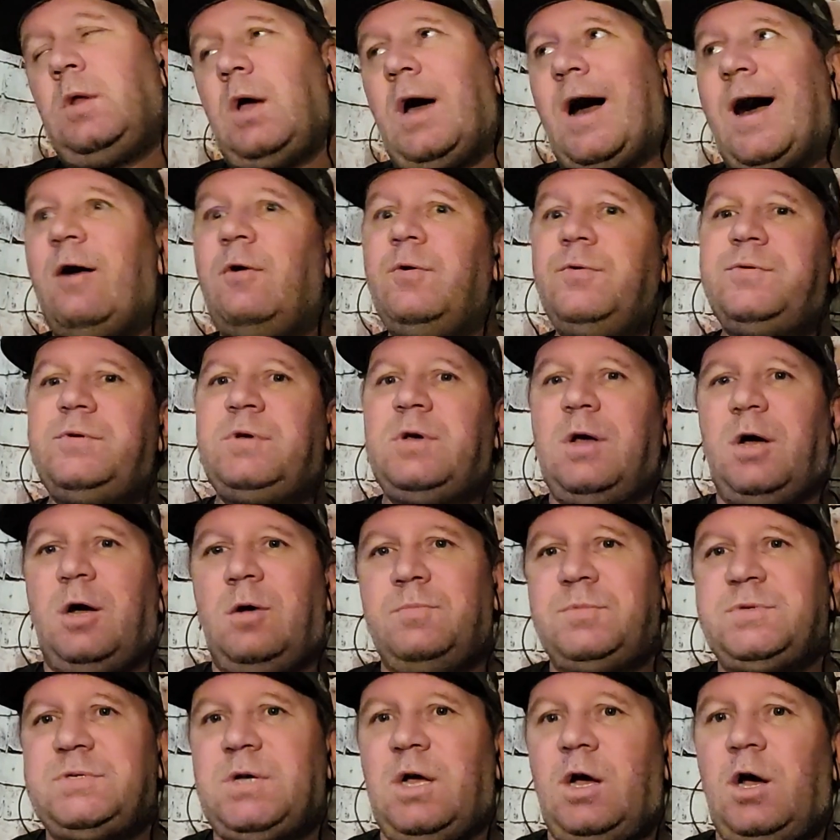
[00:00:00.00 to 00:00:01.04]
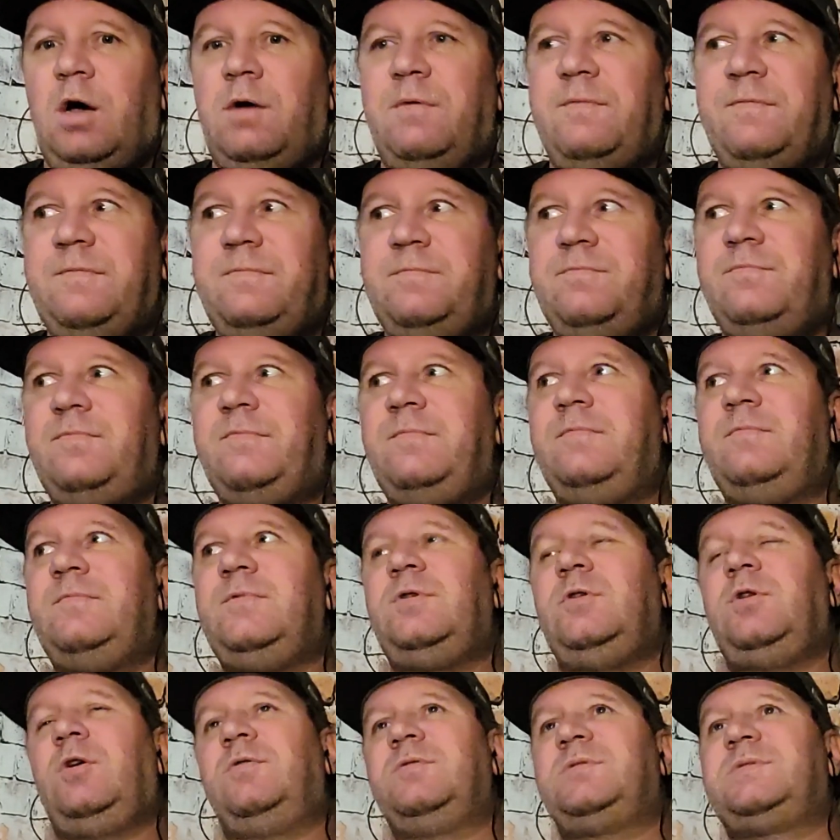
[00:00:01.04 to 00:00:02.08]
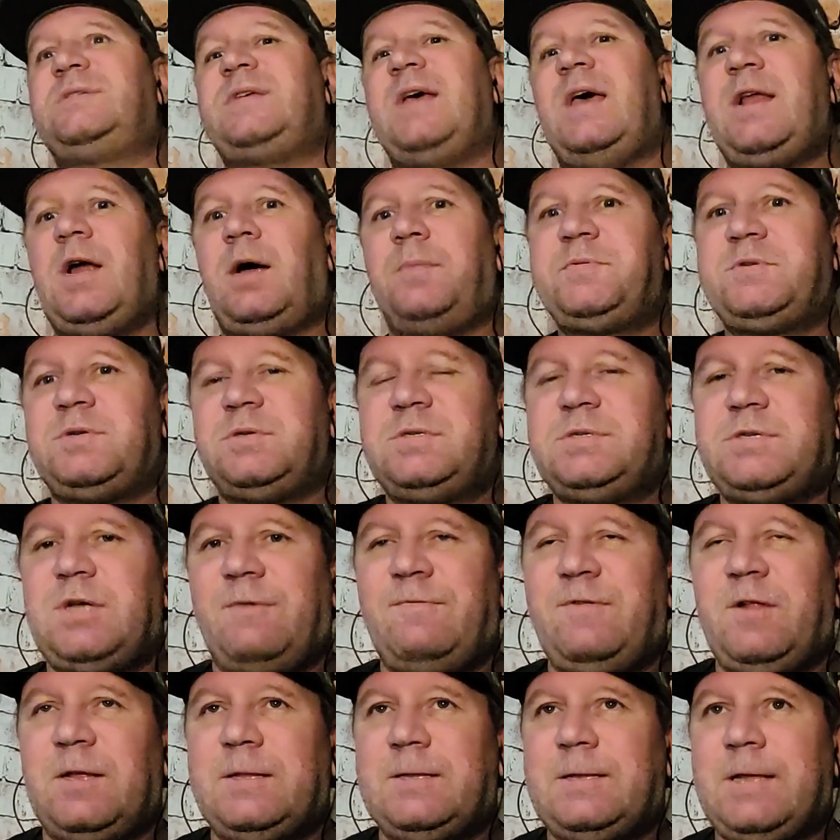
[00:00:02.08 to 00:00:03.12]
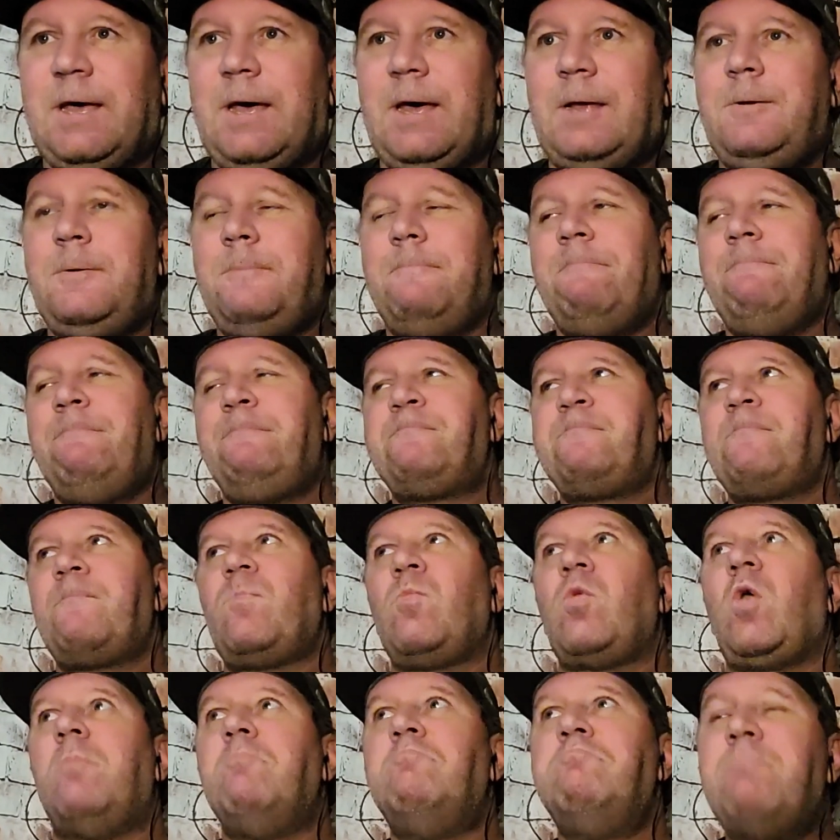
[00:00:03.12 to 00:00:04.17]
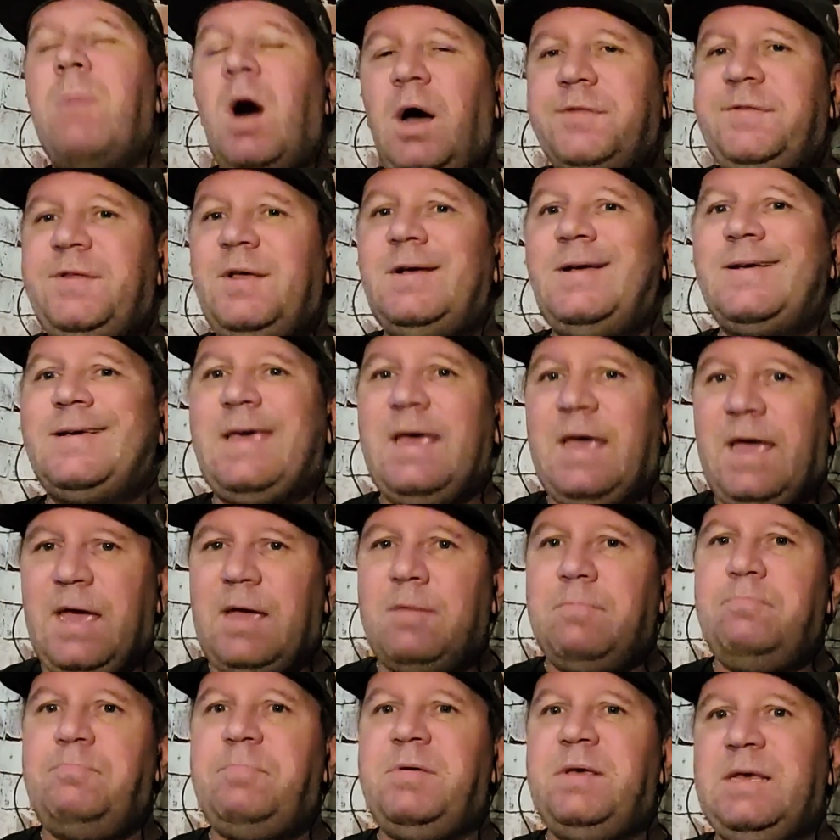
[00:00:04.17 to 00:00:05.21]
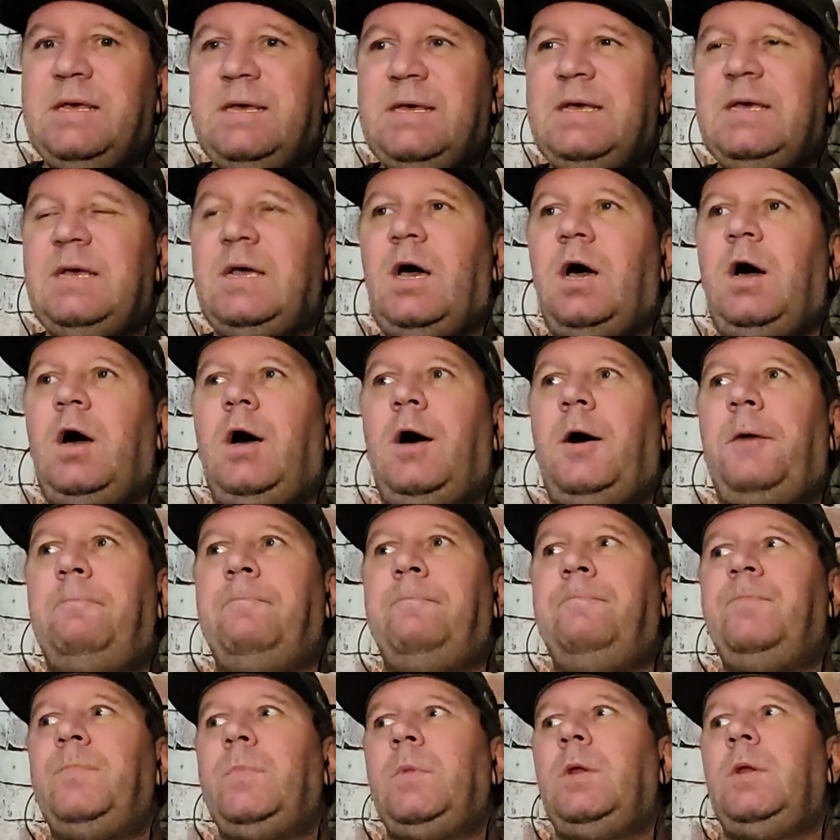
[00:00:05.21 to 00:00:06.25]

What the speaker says: outcomes of, setups and stuff like that, Mata can be, a